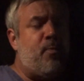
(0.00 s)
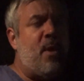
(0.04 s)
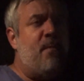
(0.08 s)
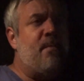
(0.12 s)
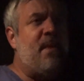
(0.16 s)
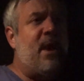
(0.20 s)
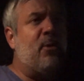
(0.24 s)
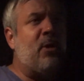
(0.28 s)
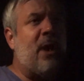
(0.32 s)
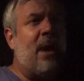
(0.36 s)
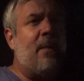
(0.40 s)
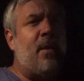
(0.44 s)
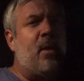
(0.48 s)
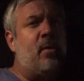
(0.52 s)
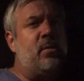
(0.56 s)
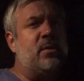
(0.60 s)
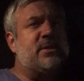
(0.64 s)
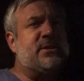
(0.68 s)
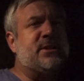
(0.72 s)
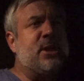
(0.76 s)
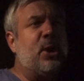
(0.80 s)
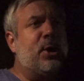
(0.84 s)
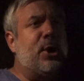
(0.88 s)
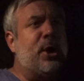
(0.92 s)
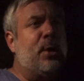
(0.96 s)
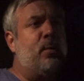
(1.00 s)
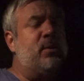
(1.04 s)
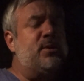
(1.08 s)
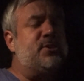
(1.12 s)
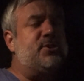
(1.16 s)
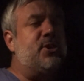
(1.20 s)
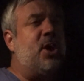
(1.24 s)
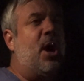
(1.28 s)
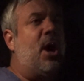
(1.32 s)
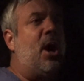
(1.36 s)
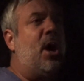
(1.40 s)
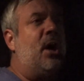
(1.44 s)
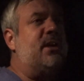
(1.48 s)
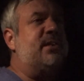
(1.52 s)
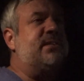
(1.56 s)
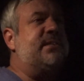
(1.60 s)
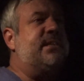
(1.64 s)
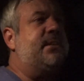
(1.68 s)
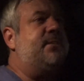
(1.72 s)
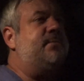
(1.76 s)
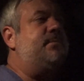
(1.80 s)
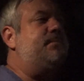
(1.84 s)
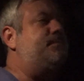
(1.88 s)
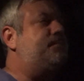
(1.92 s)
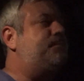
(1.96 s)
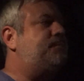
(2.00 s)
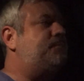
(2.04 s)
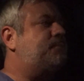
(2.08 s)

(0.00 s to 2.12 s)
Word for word: my grandma was so good with dogs, and